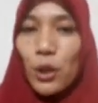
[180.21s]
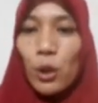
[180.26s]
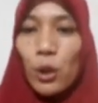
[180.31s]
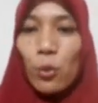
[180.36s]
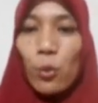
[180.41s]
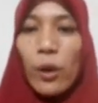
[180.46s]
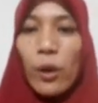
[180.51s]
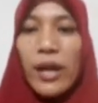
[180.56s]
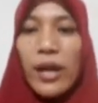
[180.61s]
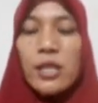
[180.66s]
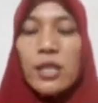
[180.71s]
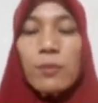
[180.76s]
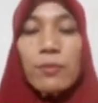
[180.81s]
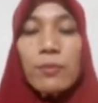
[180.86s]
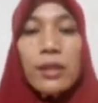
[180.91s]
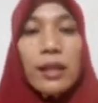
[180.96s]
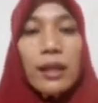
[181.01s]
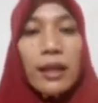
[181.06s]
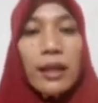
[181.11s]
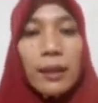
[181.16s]
always
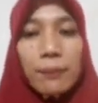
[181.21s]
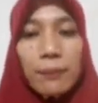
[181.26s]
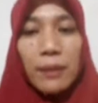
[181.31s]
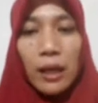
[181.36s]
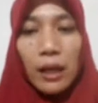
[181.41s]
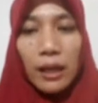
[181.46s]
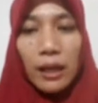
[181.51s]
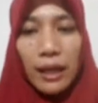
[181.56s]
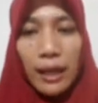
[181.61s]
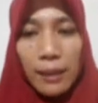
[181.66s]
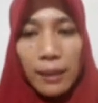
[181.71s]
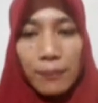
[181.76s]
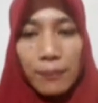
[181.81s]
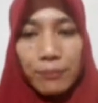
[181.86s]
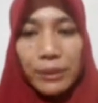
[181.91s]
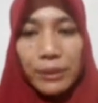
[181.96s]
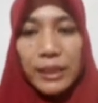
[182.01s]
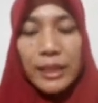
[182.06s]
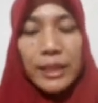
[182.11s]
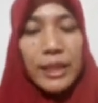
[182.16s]
be
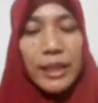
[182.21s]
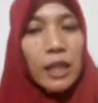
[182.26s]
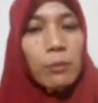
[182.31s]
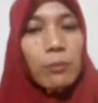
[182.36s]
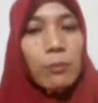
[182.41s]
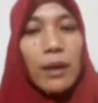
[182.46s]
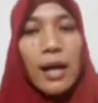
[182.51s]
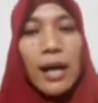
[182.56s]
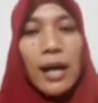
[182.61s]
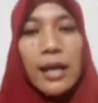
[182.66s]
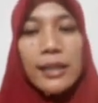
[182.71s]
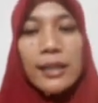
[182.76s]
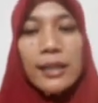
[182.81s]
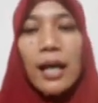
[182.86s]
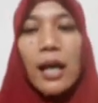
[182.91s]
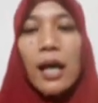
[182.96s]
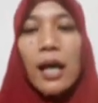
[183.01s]
accompanied by